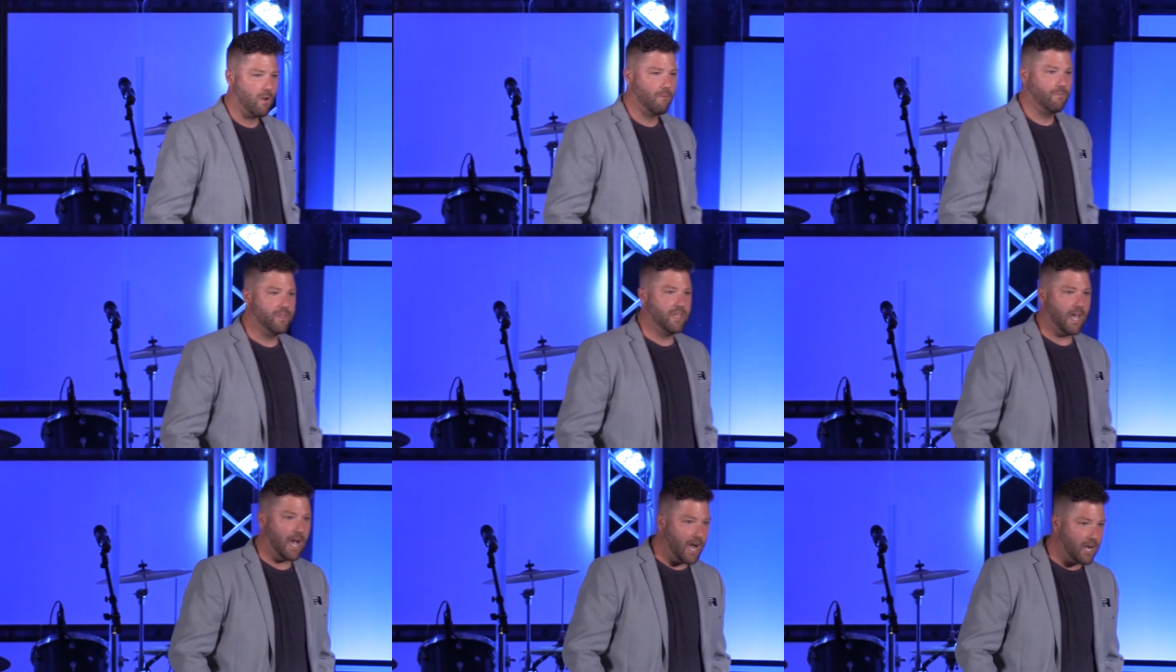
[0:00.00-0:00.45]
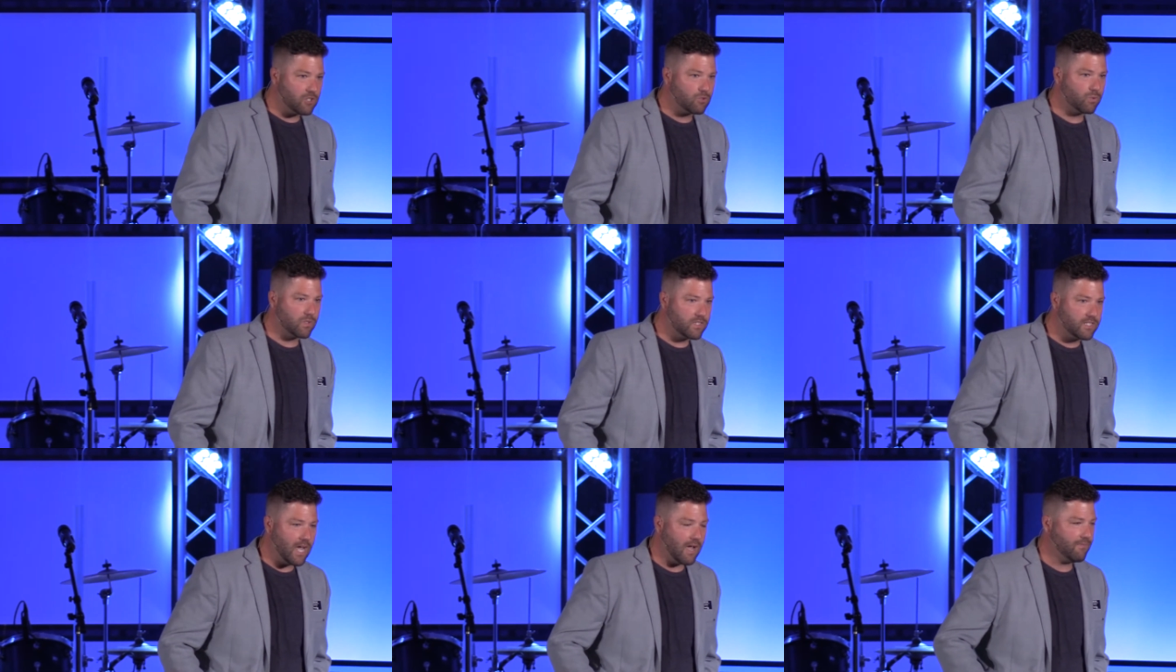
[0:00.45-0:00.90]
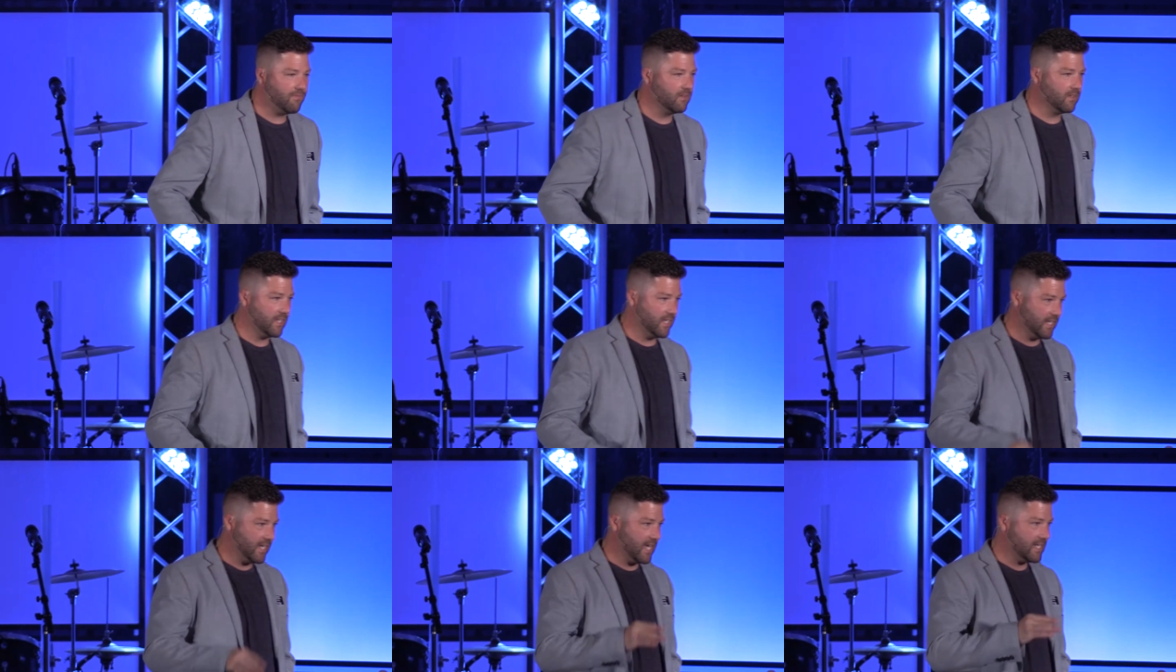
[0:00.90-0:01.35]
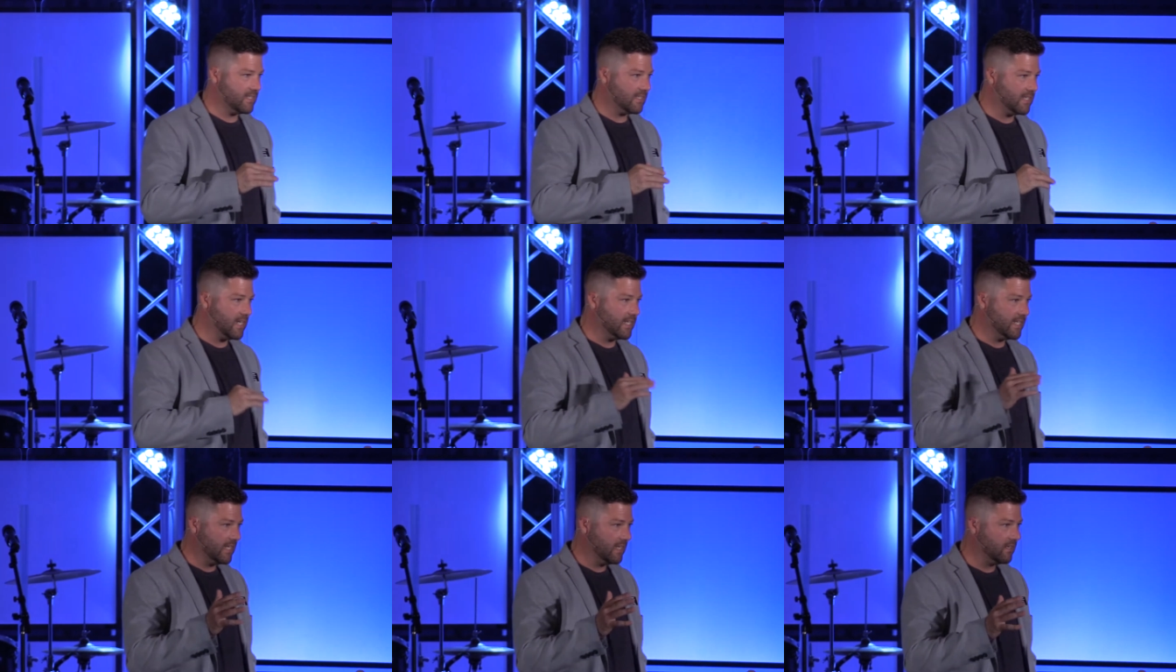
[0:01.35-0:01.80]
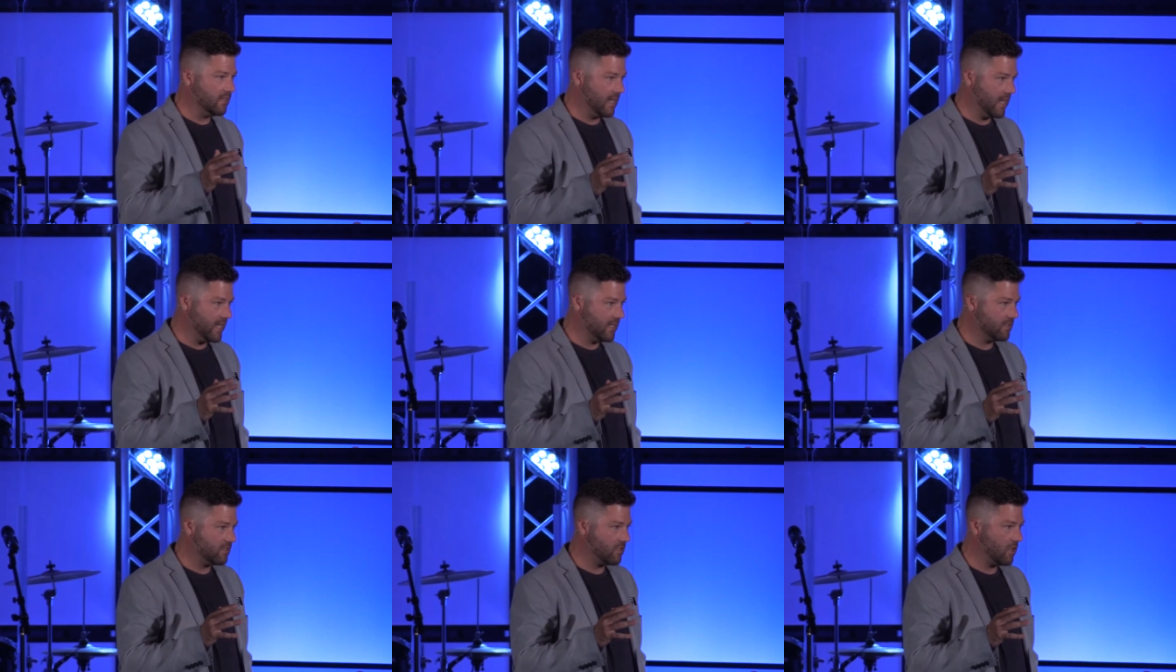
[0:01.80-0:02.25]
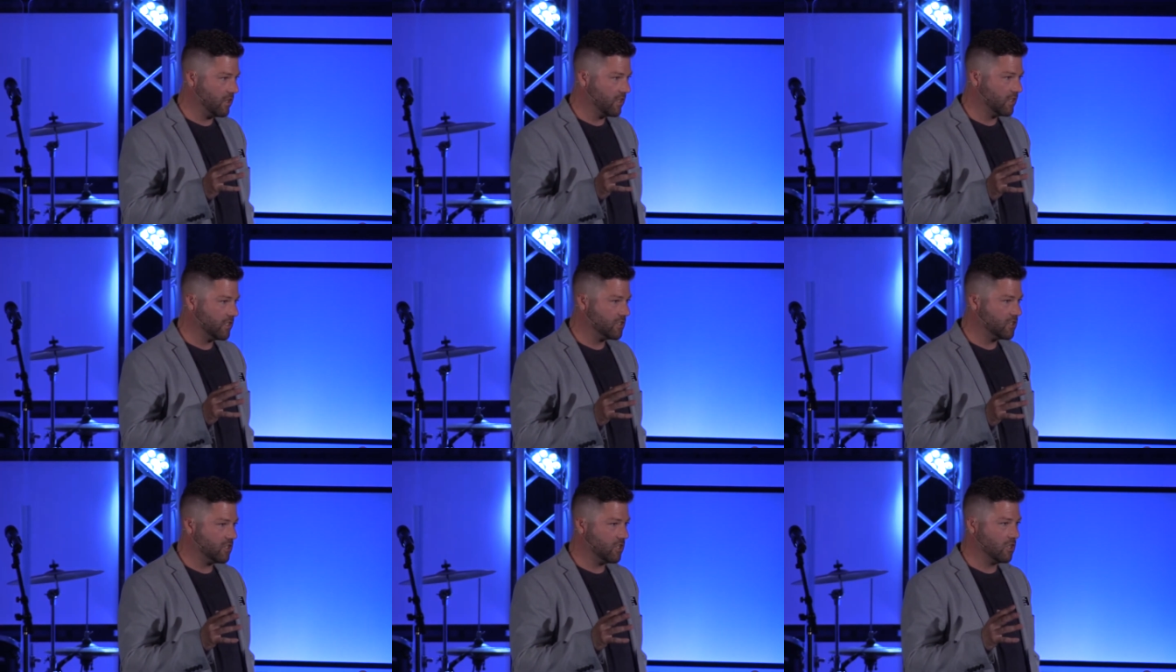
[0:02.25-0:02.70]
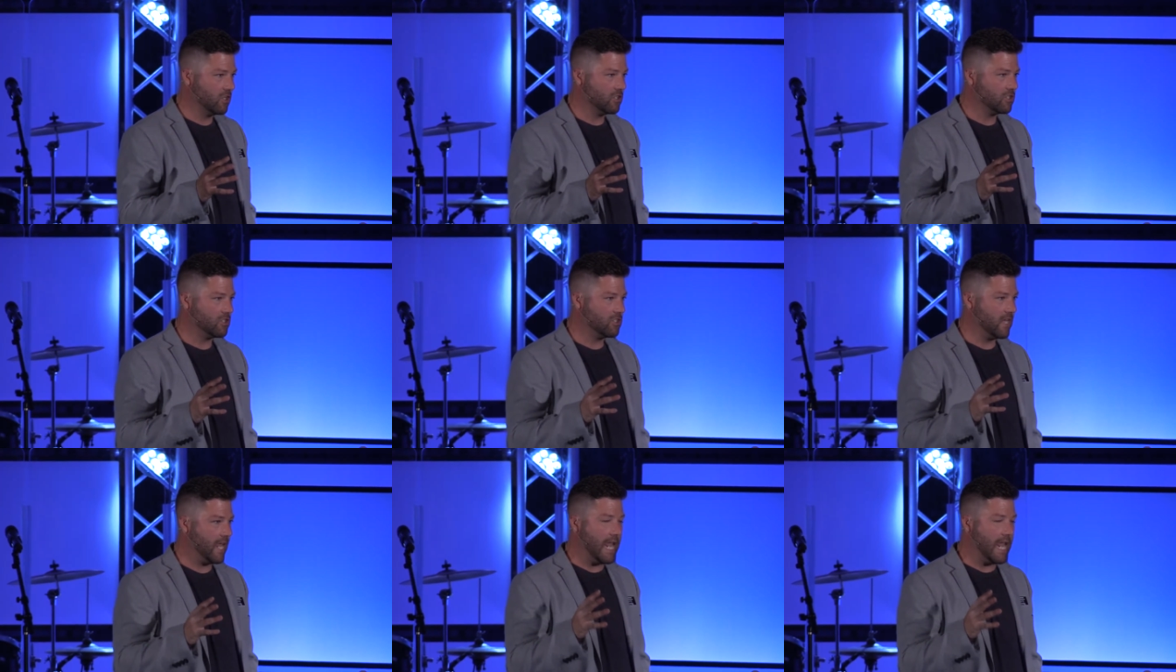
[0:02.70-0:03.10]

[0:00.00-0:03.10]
The odds were definitely against Danielle and I in starting a church.